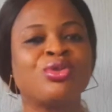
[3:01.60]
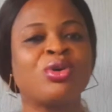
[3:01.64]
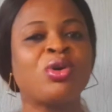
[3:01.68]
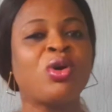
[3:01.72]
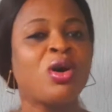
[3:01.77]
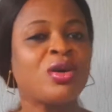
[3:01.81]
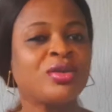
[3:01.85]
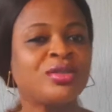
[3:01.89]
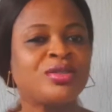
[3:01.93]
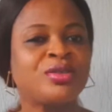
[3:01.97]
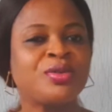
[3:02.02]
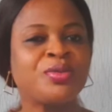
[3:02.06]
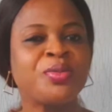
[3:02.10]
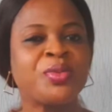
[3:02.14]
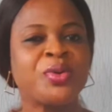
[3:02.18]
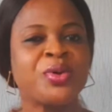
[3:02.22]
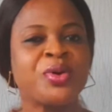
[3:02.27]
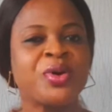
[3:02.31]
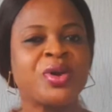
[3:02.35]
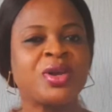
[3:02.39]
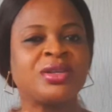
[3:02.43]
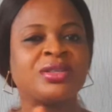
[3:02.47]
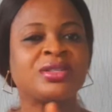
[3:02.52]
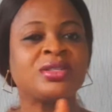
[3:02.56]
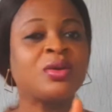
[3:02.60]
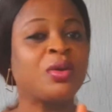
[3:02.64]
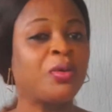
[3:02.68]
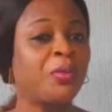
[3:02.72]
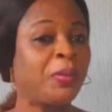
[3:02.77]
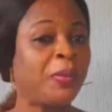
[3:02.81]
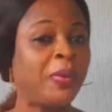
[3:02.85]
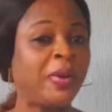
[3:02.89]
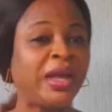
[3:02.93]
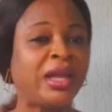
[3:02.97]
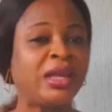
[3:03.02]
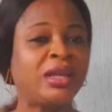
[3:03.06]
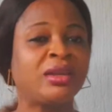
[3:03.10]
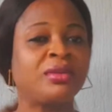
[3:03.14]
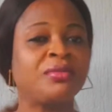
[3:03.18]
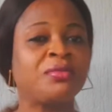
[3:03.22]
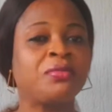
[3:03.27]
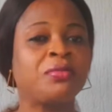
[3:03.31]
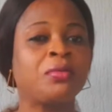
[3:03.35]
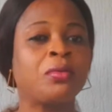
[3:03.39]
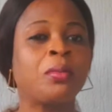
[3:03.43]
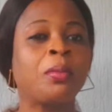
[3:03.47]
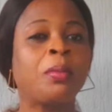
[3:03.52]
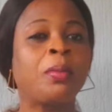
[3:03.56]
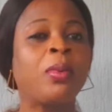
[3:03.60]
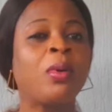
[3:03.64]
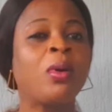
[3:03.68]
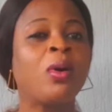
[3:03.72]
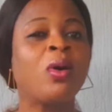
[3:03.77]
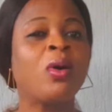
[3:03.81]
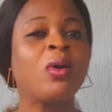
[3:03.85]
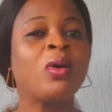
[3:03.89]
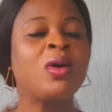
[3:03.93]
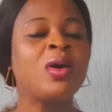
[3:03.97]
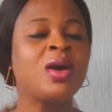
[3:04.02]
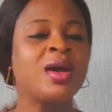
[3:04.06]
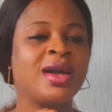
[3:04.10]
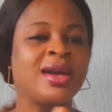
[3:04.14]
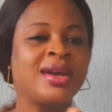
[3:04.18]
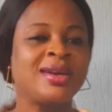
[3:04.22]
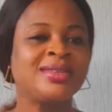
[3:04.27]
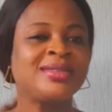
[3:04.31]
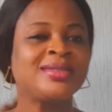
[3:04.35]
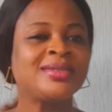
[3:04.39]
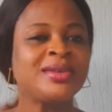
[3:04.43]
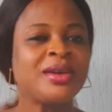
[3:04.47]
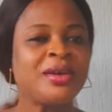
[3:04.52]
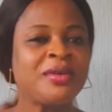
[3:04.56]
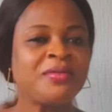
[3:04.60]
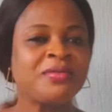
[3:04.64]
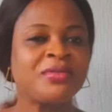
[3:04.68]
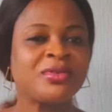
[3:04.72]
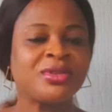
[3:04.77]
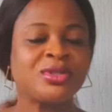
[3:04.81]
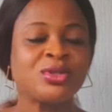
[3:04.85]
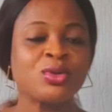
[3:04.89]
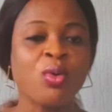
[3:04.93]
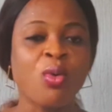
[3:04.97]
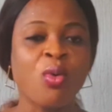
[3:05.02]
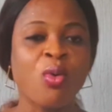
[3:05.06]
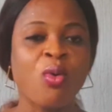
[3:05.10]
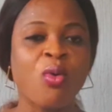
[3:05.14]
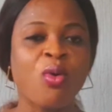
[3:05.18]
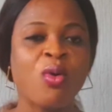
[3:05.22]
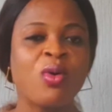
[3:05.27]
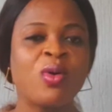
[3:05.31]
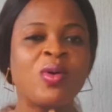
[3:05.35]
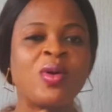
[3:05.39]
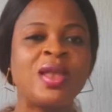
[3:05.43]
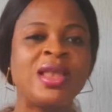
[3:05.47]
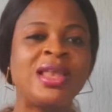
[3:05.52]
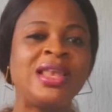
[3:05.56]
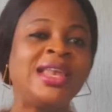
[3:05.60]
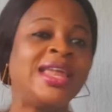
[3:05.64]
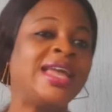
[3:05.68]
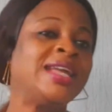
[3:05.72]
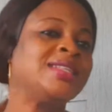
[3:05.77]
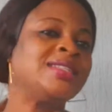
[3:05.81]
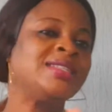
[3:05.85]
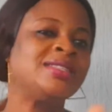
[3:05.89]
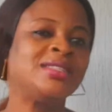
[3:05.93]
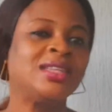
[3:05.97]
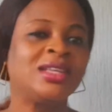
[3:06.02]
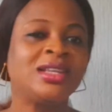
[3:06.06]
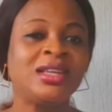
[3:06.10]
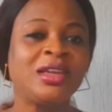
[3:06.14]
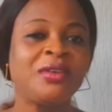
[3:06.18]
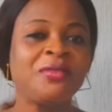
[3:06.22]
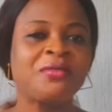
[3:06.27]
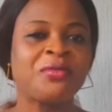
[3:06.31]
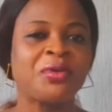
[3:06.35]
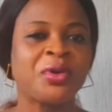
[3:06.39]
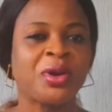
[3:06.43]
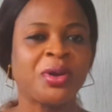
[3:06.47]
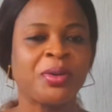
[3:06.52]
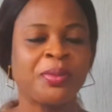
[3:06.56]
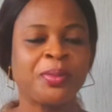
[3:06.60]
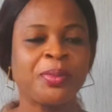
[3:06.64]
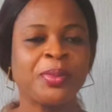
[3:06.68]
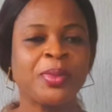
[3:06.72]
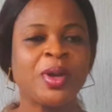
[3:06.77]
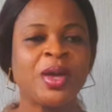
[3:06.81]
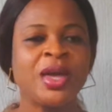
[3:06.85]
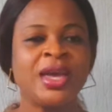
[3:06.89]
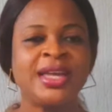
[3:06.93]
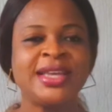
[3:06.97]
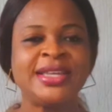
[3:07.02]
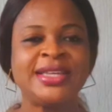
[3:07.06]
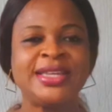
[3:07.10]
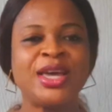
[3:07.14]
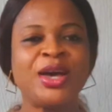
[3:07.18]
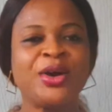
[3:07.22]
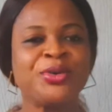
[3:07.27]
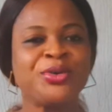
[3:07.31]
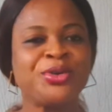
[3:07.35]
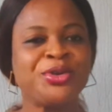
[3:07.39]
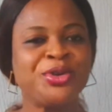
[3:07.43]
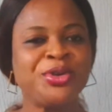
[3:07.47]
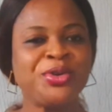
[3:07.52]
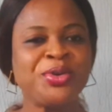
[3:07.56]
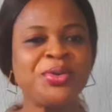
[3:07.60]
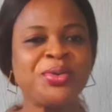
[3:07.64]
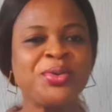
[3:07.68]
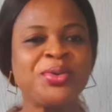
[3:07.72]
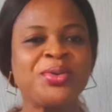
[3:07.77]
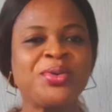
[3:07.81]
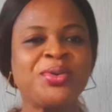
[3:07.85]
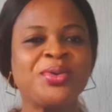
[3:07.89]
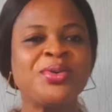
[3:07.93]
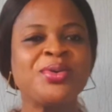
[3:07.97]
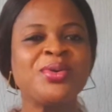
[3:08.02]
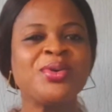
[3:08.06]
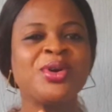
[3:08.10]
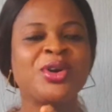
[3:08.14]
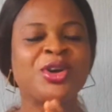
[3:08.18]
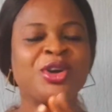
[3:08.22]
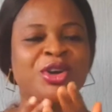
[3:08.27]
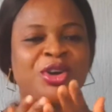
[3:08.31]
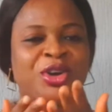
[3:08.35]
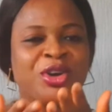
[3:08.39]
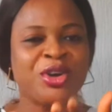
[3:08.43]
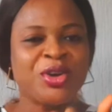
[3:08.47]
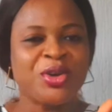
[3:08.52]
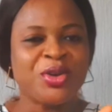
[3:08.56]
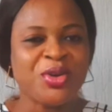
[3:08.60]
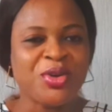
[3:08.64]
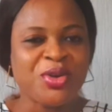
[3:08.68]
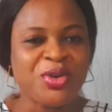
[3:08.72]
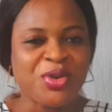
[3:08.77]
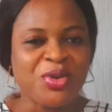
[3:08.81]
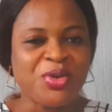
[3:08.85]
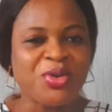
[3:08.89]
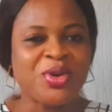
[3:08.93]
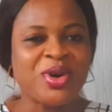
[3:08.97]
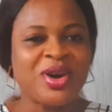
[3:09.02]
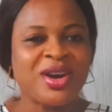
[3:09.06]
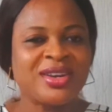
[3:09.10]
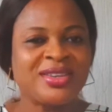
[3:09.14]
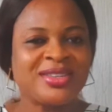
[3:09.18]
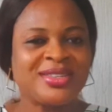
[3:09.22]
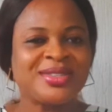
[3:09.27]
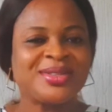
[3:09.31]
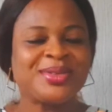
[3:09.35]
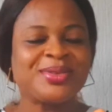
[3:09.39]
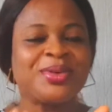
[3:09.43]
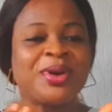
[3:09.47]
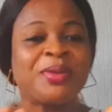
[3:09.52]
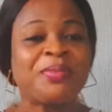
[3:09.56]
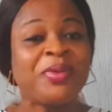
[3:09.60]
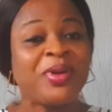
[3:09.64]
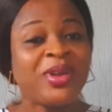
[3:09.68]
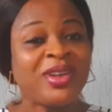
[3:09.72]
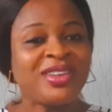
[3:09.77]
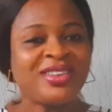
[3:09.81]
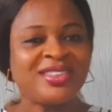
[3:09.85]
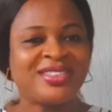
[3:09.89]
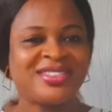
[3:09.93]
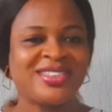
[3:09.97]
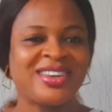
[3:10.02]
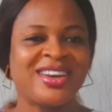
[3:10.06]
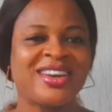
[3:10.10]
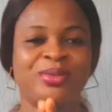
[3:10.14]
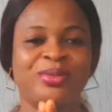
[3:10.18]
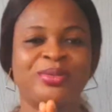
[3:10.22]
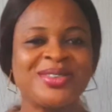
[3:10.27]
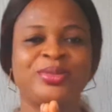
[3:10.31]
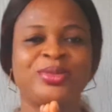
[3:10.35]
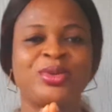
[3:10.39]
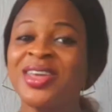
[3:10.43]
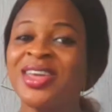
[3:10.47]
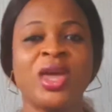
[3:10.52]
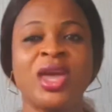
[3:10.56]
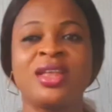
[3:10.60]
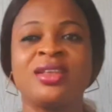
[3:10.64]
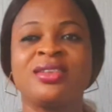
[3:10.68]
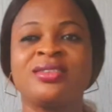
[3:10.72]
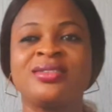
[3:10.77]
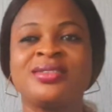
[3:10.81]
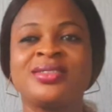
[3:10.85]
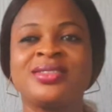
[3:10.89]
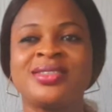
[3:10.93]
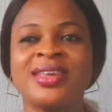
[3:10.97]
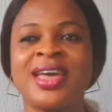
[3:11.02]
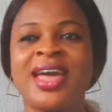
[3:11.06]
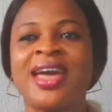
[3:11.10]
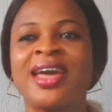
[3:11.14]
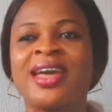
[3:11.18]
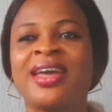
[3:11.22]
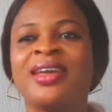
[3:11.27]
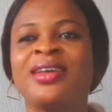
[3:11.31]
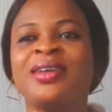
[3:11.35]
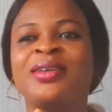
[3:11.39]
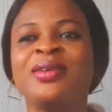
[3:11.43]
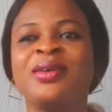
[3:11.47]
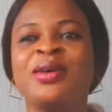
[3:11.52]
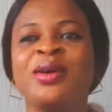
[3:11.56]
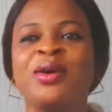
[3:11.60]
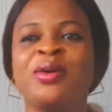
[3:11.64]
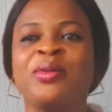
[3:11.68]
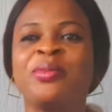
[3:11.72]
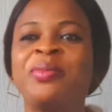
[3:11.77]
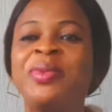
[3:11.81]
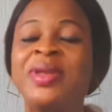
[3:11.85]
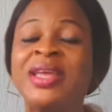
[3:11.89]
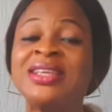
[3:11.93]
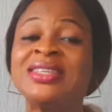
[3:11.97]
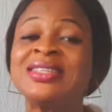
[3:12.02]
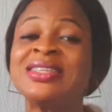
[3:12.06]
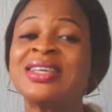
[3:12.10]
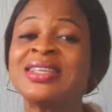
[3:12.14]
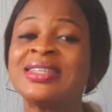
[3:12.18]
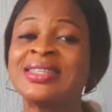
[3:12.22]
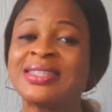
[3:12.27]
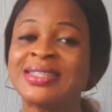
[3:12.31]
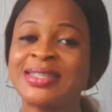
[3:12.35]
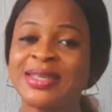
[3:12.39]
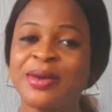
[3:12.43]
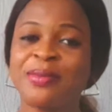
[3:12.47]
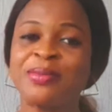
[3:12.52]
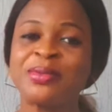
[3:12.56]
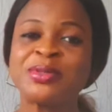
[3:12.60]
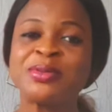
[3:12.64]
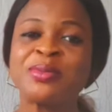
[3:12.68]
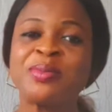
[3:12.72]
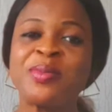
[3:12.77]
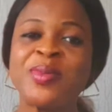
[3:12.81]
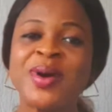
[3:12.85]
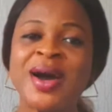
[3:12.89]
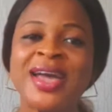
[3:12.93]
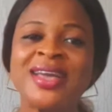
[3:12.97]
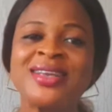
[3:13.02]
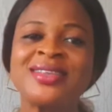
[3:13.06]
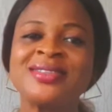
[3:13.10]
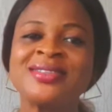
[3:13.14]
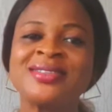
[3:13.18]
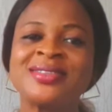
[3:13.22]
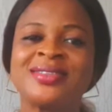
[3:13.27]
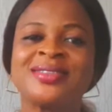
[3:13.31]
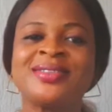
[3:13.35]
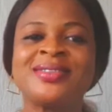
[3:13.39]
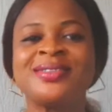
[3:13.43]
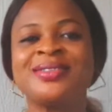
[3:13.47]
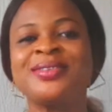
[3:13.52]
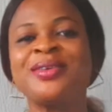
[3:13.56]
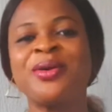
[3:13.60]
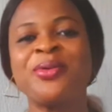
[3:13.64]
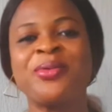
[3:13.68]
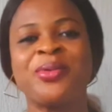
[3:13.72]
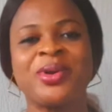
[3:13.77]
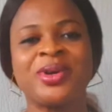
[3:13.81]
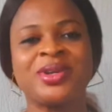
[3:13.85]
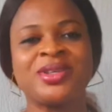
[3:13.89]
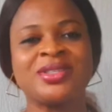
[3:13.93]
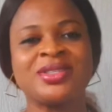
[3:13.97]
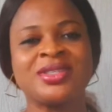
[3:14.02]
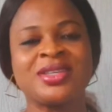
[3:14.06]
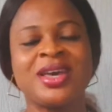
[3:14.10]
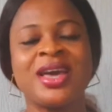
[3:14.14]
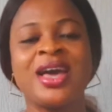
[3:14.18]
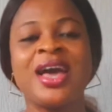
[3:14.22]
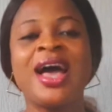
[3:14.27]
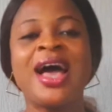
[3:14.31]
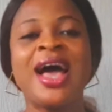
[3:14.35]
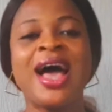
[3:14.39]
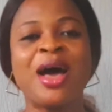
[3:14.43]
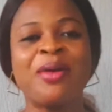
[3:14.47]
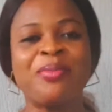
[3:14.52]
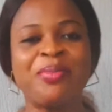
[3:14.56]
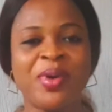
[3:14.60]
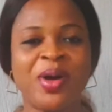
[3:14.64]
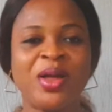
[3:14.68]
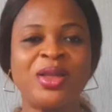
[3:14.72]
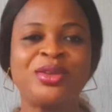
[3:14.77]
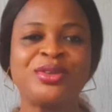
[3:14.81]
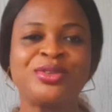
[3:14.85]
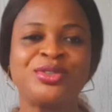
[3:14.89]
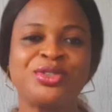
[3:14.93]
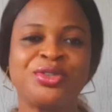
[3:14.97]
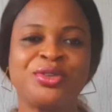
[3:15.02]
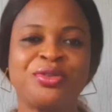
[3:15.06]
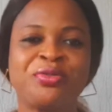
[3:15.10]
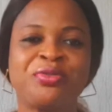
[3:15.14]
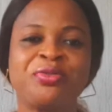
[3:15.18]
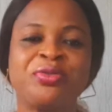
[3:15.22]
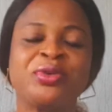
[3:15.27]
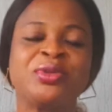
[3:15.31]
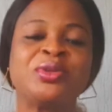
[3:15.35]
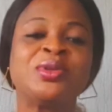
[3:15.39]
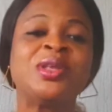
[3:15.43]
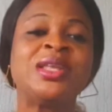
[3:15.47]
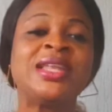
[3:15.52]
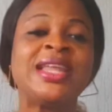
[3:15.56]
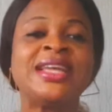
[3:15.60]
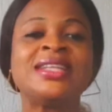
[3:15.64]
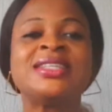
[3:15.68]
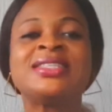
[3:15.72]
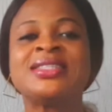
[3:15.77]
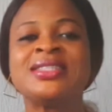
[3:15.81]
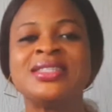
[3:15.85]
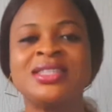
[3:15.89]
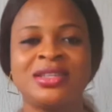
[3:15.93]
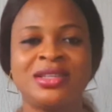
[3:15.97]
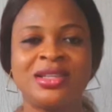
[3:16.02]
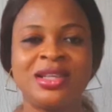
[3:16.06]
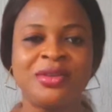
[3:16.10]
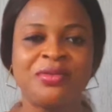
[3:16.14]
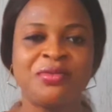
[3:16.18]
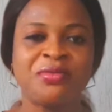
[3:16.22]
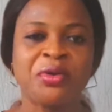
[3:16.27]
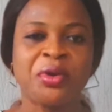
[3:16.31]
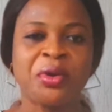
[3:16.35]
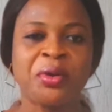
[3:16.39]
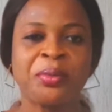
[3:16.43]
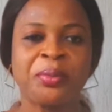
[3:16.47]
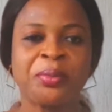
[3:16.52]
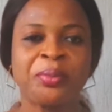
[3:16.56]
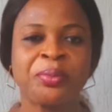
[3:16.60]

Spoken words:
customer is complaining for poor service or late delivery. Now, you are to apologize. So you can say, please accept my sincerest apology for the late delivery.